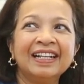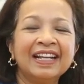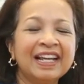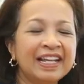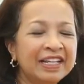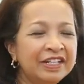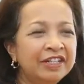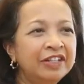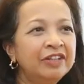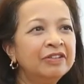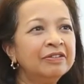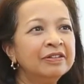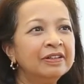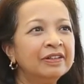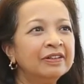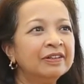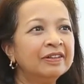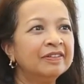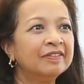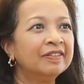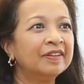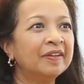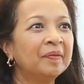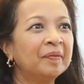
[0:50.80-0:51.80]
I knew a
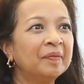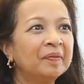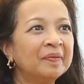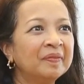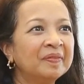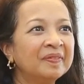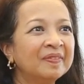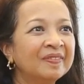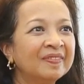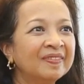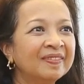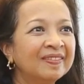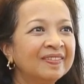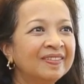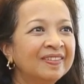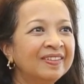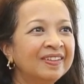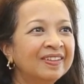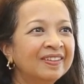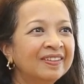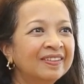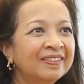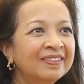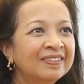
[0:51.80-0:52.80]
lot of them, mm-hmm.
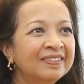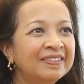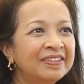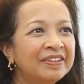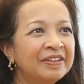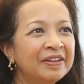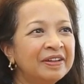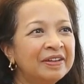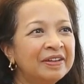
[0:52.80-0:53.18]
you know,